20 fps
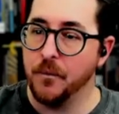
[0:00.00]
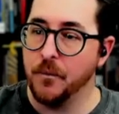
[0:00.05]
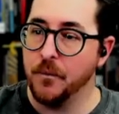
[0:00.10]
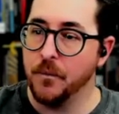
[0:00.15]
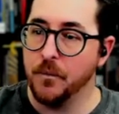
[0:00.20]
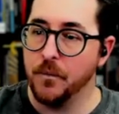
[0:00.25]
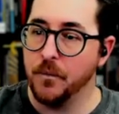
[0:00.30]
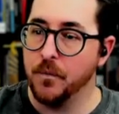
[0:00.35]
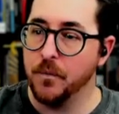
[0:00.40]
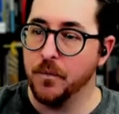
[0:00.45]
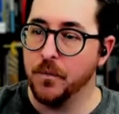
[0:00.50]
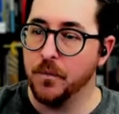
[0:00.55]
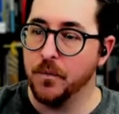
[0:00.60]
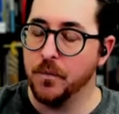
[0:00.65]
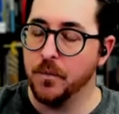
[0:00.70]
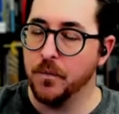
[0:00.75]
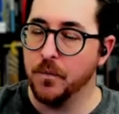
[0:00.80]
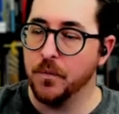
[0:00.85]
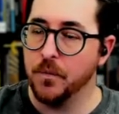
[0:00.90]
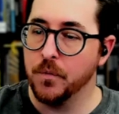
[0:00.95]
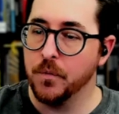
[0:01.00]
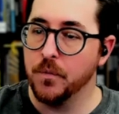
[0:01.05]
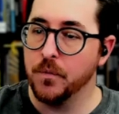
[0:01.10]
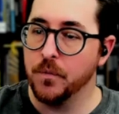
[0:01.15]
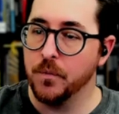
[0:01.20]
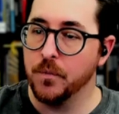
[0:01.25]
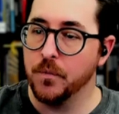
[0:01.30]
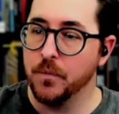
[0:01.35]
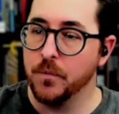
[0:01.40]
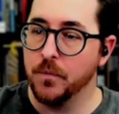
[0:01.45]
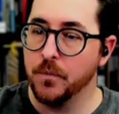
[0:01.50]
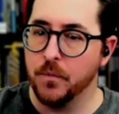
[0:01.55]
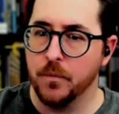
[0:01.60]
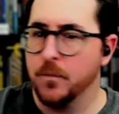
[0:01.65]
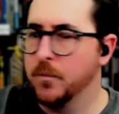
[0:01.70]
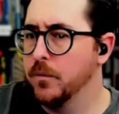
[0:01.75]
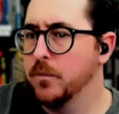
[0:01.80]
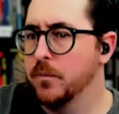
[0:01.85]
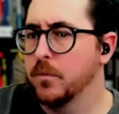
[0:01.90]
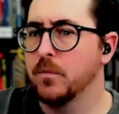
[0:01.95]

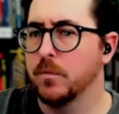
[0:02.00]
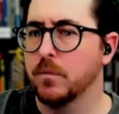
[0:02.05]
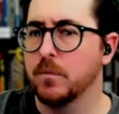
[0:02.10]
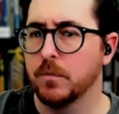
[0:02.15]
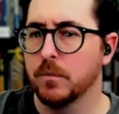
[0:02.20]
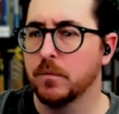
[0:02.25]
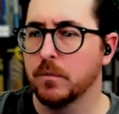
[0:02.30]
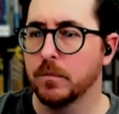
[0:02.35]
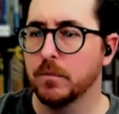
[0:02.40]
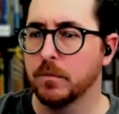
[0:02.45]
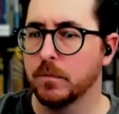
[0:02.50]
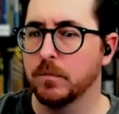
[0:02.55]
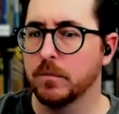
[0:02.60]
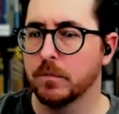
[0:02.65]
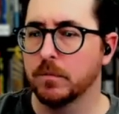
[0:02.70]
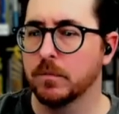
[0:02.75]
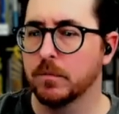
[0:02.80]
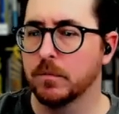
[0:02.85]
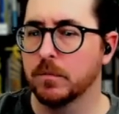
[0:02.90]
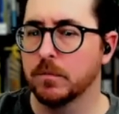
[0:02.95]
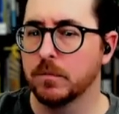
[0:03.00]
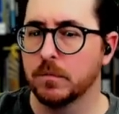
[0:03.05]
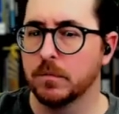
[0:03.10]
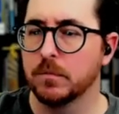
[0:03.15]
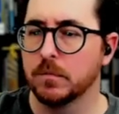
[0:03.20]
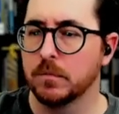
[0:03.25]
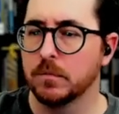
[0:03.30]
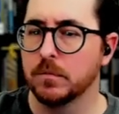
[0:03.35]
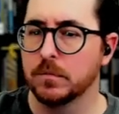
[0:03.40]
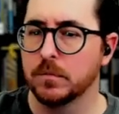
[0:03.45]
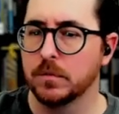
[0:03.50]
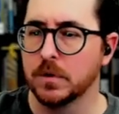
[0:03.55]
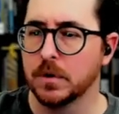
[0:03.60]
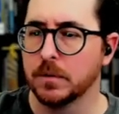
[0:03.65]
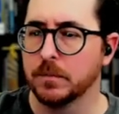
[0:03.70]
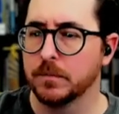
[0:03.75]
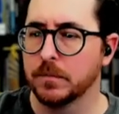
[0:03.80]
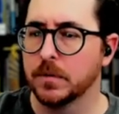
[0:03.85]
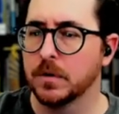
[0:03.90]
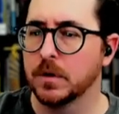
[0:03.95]

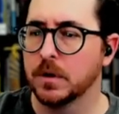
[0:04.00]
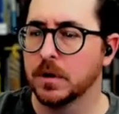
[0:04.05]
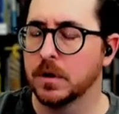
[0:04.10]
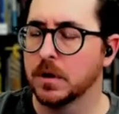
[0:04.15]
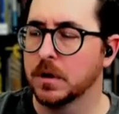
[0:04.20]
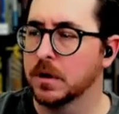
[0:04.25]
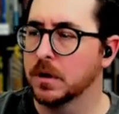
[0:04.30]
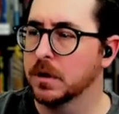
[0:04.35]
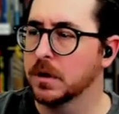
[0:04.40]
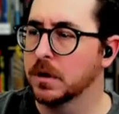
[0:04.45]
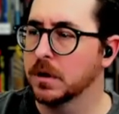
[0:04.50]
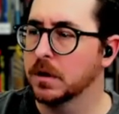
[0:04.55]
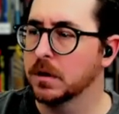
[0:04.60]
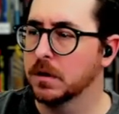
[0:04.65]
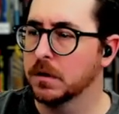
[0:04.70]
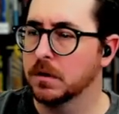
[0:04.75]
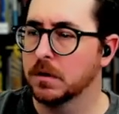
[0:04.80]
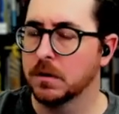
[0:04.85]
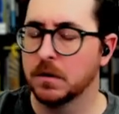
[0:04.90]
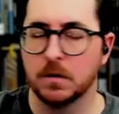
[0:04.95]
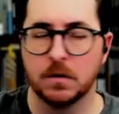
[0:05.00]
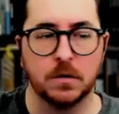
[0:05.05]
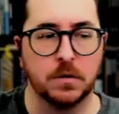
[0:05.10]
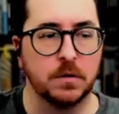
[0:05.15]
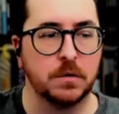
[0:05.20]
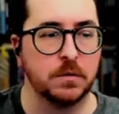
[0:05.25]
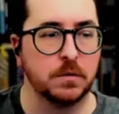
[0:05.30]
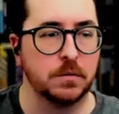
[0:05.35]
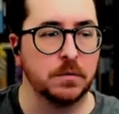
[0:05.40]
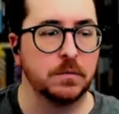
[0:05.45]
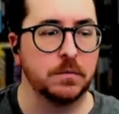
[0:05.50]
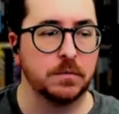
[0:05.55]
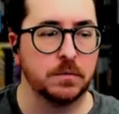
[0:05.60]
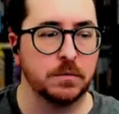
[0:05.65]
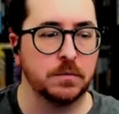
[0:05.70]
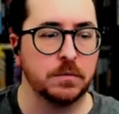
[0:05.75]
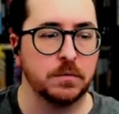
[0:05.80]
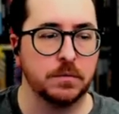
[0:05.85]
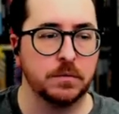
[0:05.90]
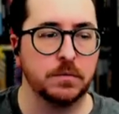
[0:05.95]

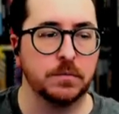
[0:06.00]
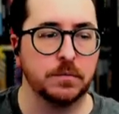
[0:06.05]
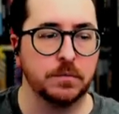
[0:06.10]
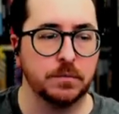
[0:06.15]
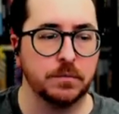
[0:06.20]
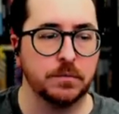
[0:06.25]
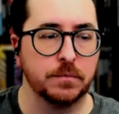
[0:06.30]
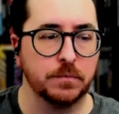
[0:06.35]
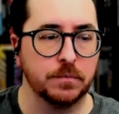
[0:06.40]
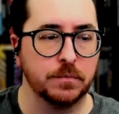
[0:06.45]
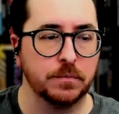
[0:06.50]
No words are spoken by the person on screen.